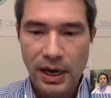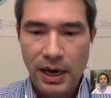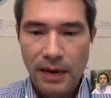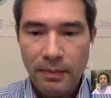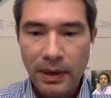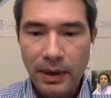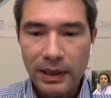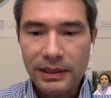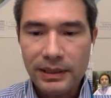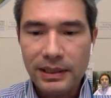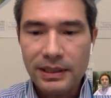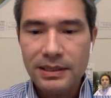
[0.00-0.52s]

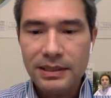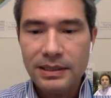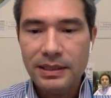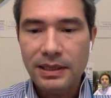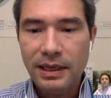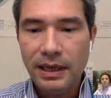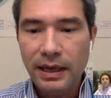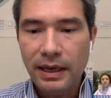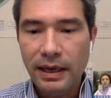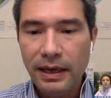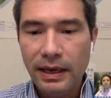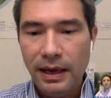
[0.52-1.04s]
But
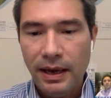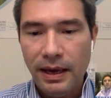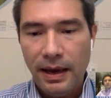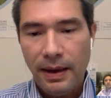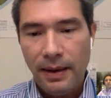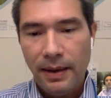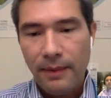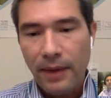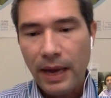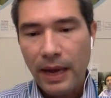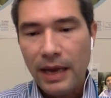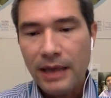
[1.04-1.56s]

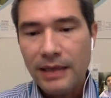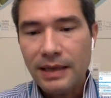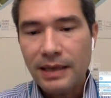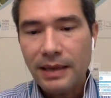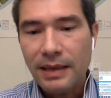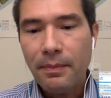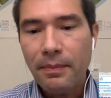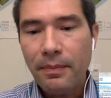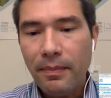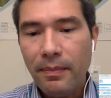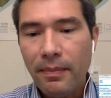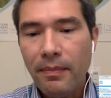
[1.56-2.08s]

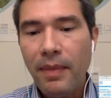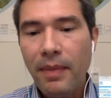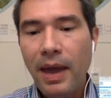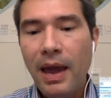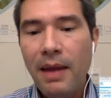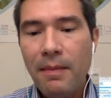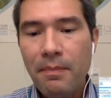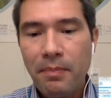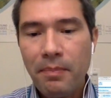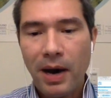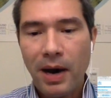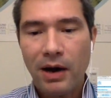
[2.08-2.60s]
is a
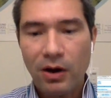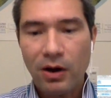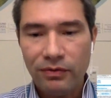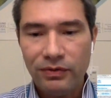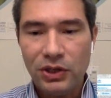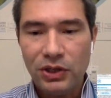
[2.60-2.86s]
main part